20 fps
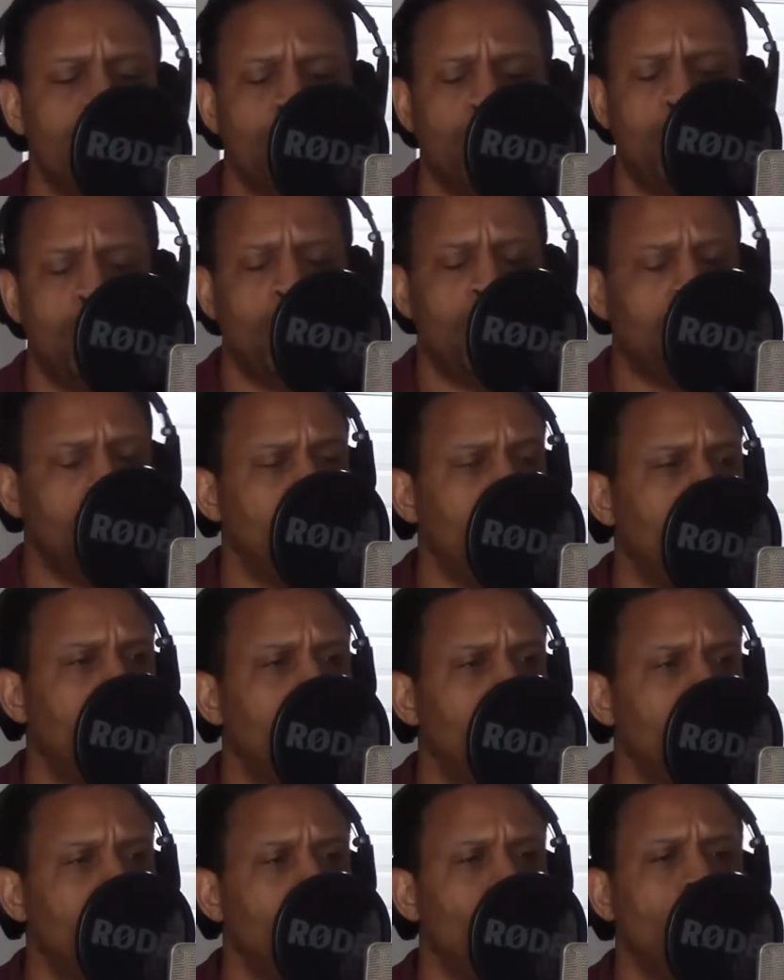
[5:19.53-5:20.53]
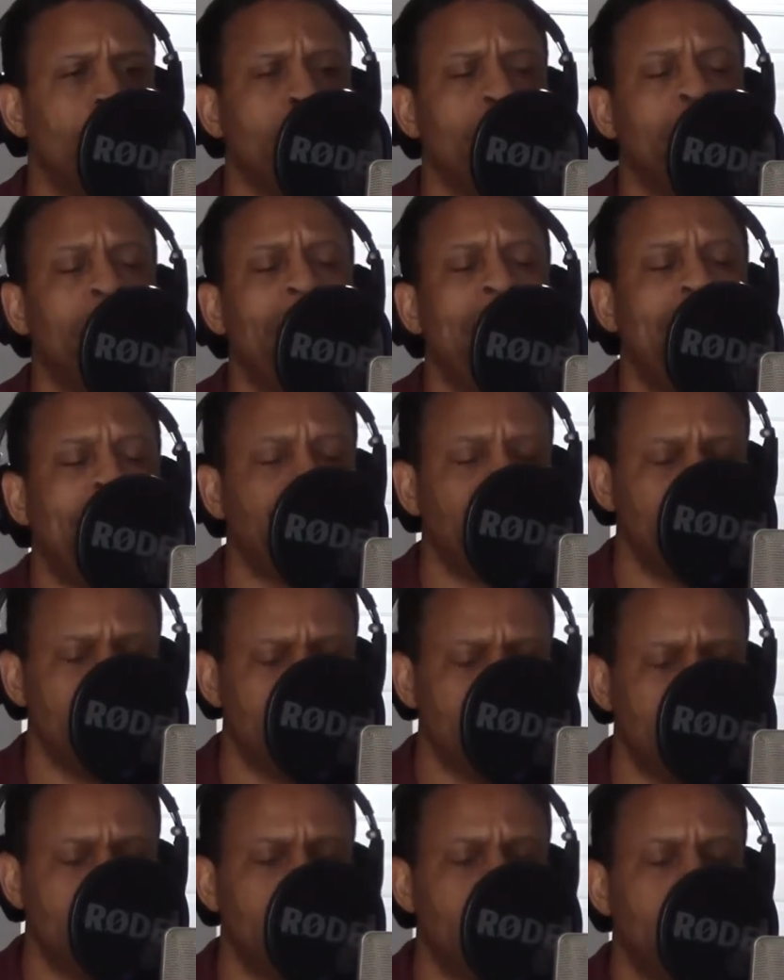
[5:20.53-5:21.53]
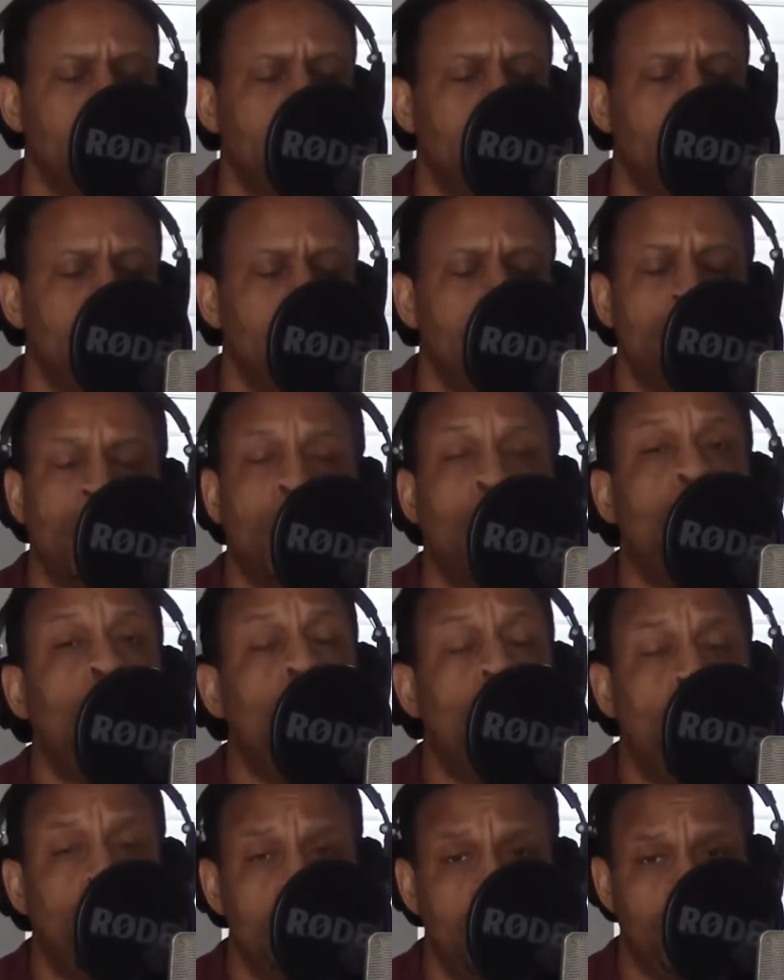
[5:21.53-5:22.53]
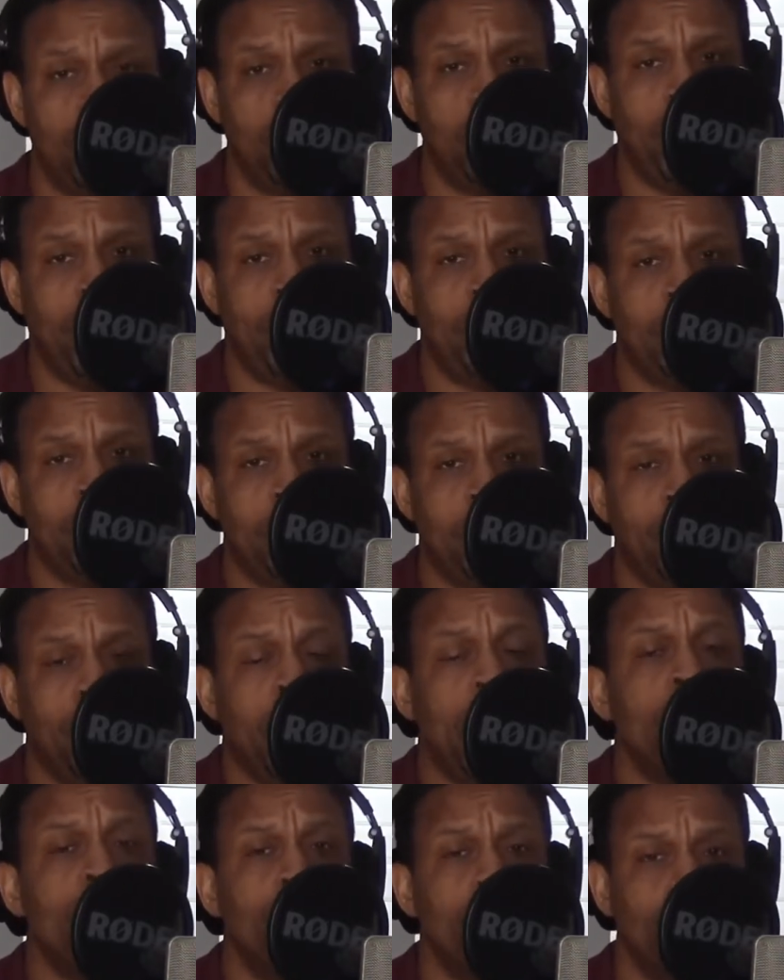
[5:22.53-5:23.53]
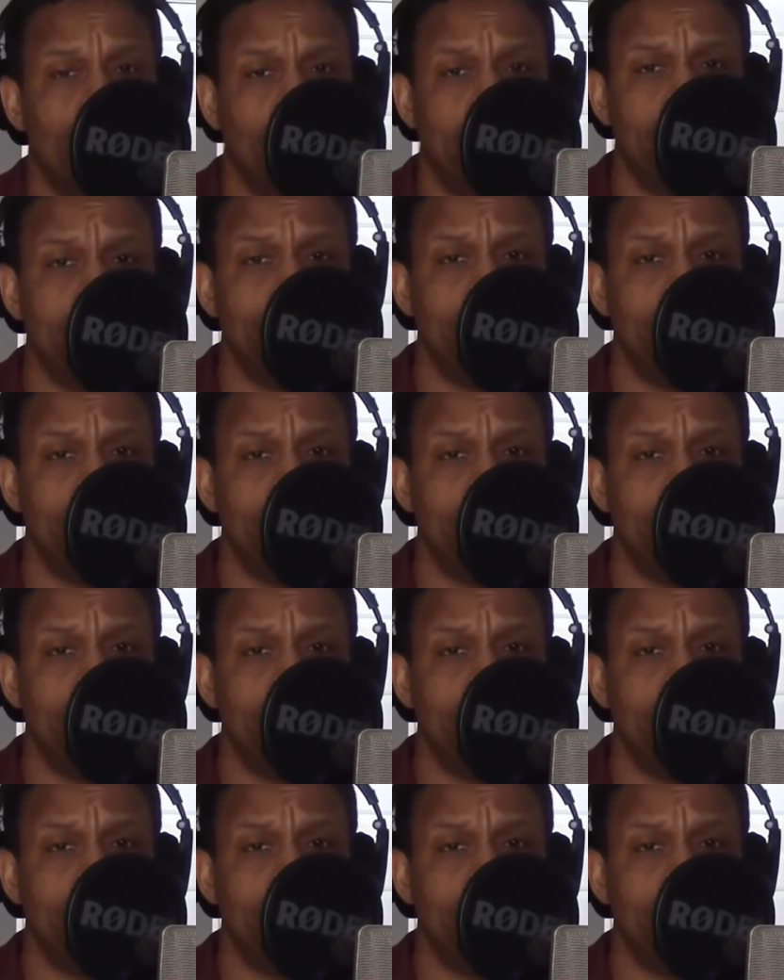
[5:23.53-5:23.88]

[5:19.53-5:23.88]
more love and more compassion for all of humanity, for everyone.